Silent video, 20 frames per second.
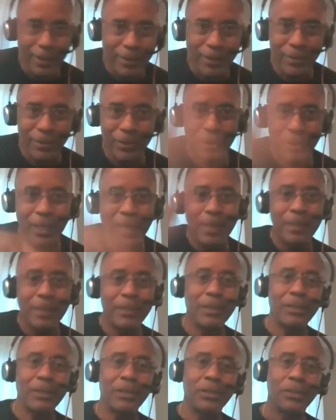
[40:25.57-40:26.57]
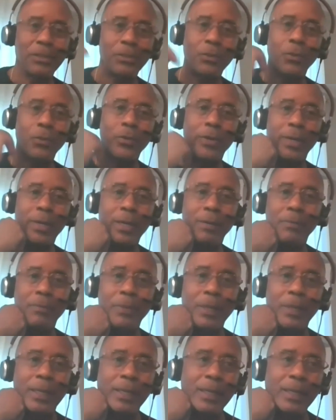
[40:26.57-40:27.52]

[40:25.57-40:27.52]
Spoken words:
it's just a story. But